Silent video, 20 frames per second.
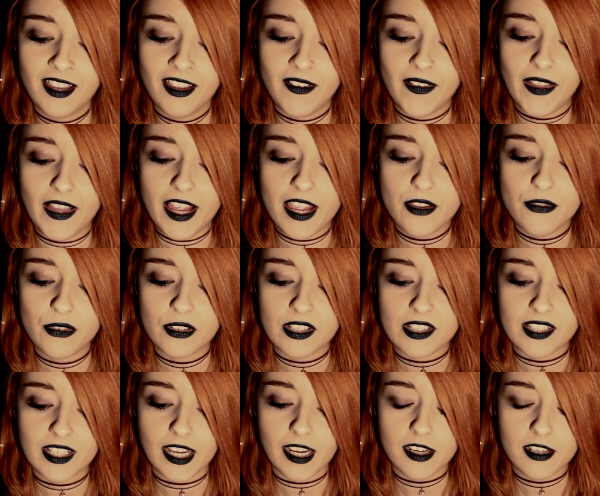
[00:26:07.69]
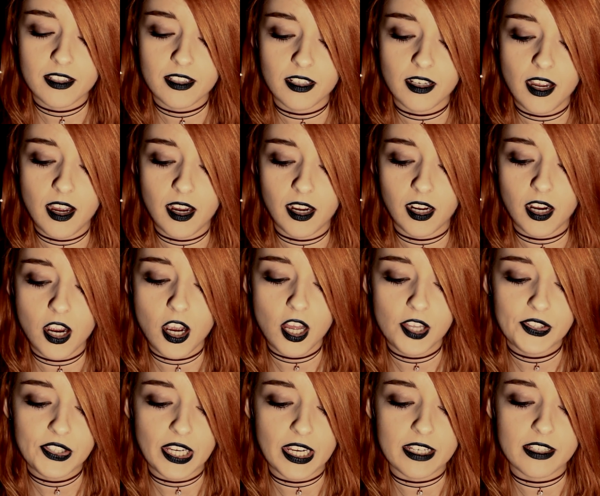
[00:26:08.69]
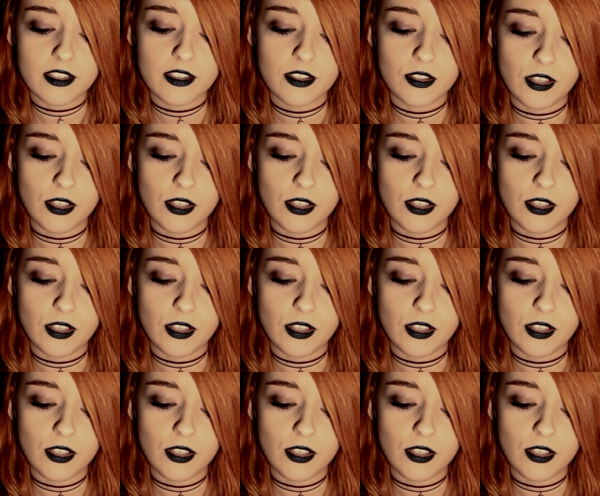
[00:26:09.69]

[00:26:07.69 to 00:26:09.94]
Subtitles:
Life and sex are contests